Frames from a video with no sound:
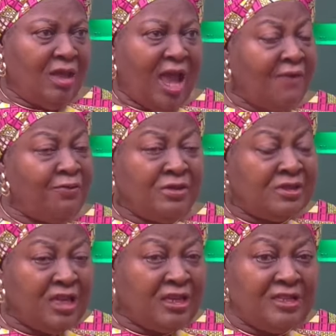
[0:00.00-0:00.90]
Have you
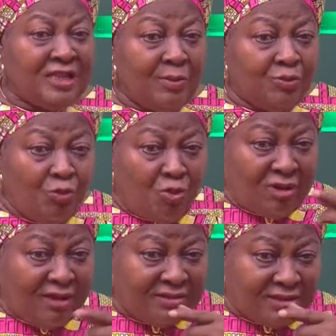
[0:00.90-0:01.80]
taken time to go
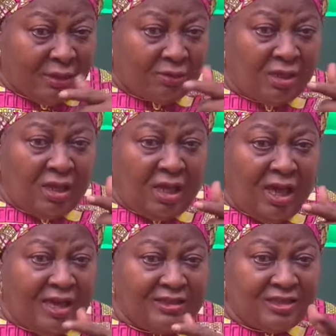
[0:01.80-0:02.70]
around town
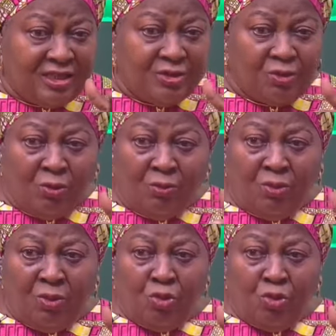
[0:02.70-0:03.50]
and see some